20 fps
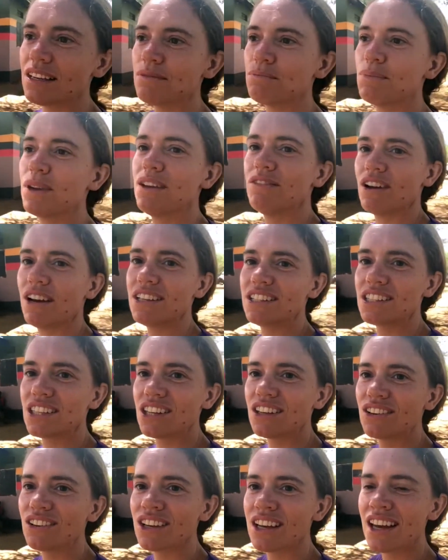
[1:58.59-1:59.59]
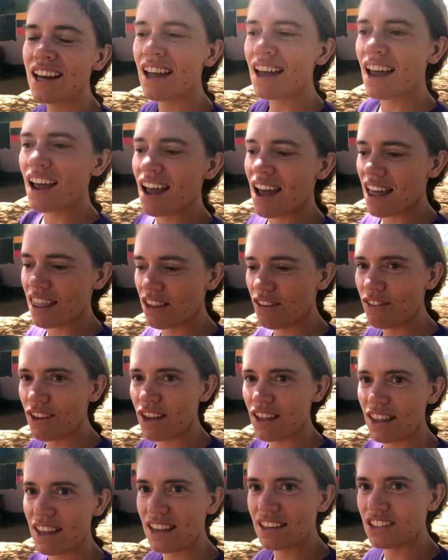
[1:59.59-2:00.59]
to be rescued in the
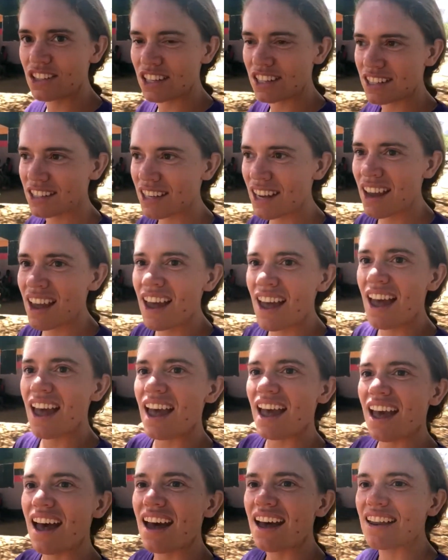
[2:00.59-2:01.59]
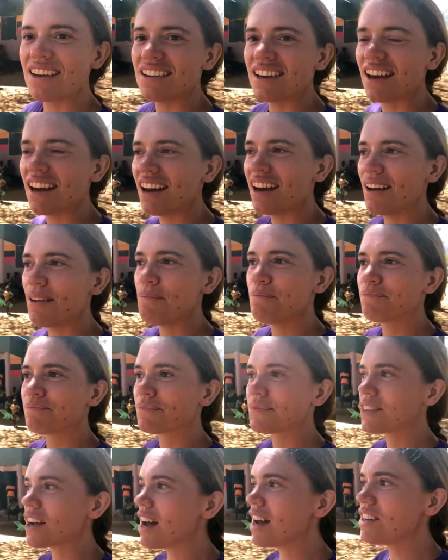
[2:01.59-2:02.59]
villages. And
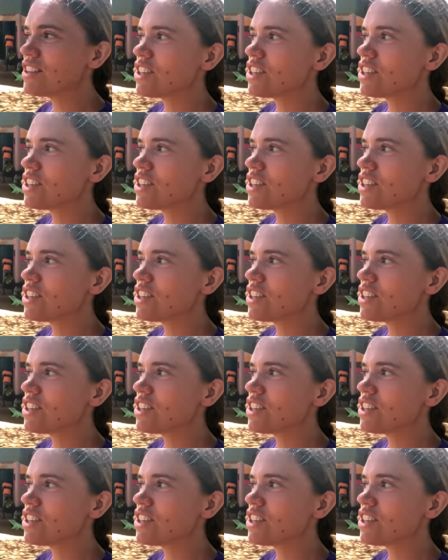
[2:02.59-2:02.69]
God's